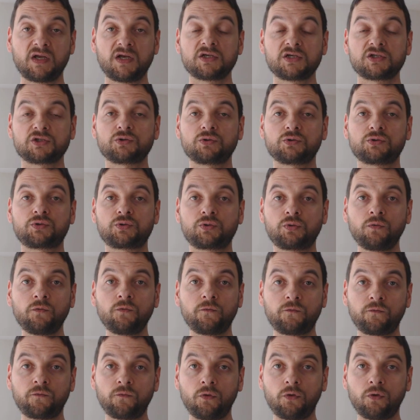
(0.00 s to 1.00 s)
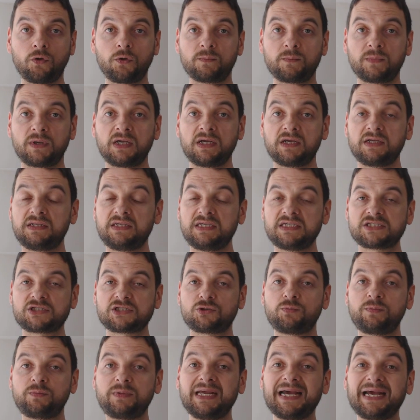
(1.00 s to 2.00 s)
So true form needs
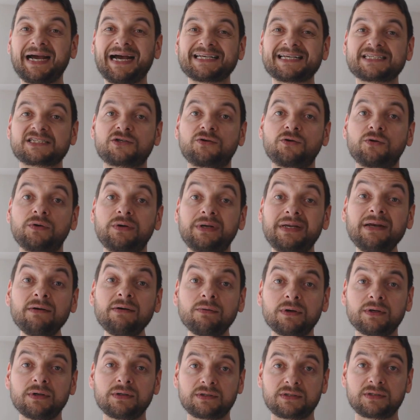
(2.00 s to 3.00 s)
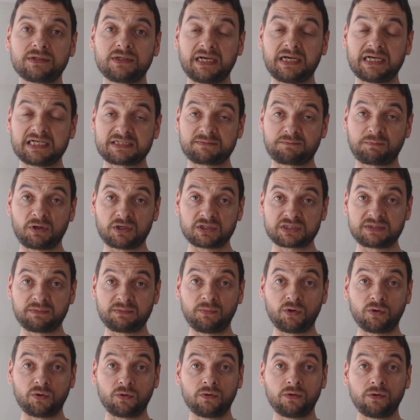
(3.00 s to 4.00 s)
to be as coherent as
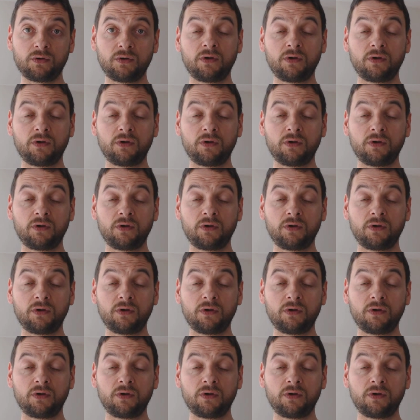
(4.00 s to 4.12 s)
possible,